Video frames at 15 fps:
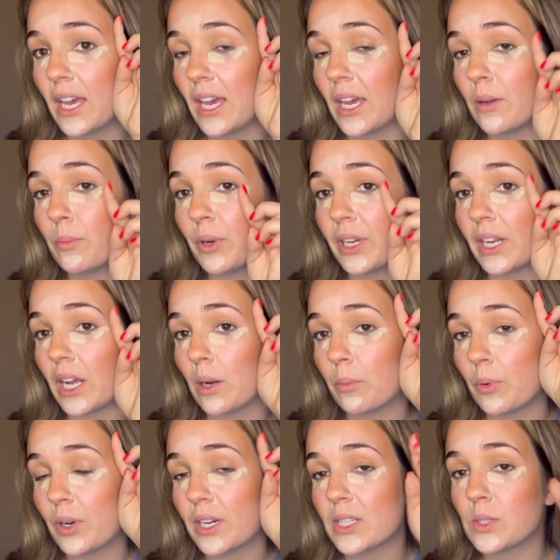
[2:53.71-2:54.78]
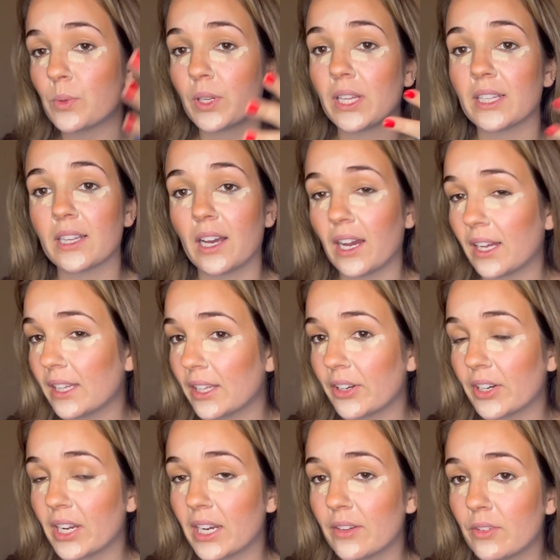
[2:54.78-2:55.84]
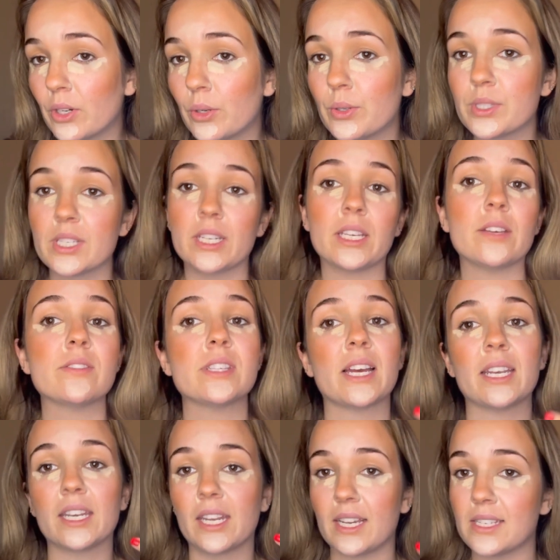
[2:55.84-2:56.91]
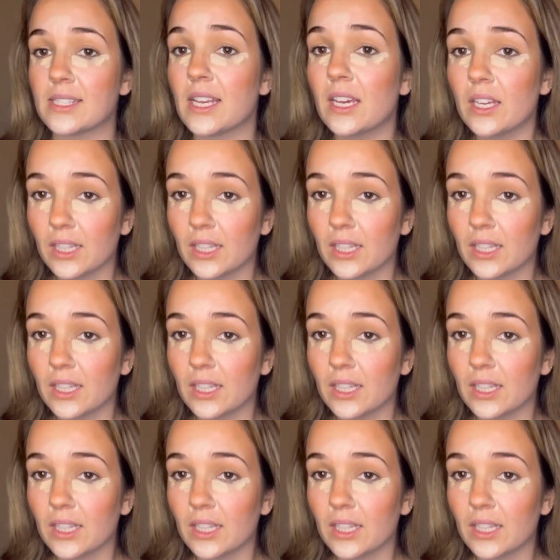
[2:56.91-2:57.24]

and bring it upwards where like the highlighter kind of goes, and it gives that nice